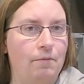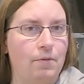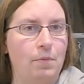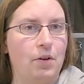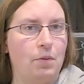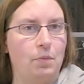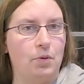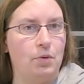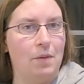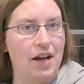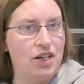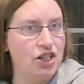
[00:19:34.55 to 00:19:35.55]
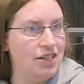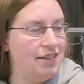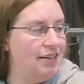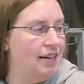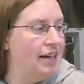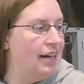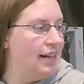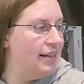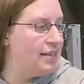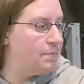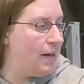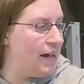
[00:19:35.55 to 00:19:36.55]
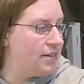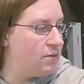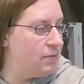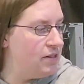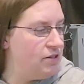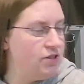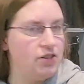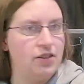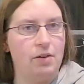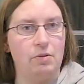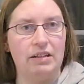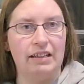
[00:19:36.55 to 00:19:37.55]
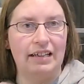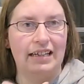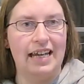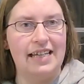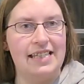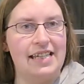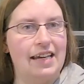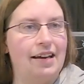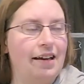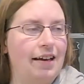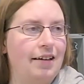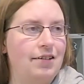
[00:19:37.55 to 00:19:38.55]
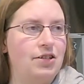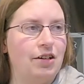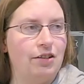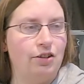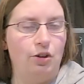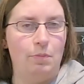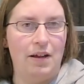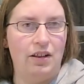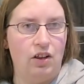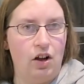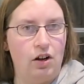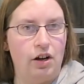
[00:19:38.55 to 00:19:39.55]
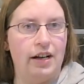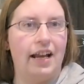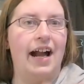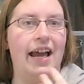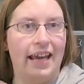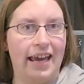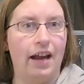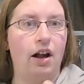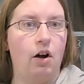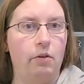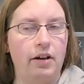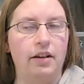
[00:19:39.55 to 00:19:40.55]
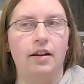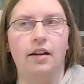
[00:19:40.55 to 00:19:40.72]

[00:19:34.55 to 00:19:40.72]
from their brumation this past winter, so they were a little lazy and took a little bit longer to kind of get going.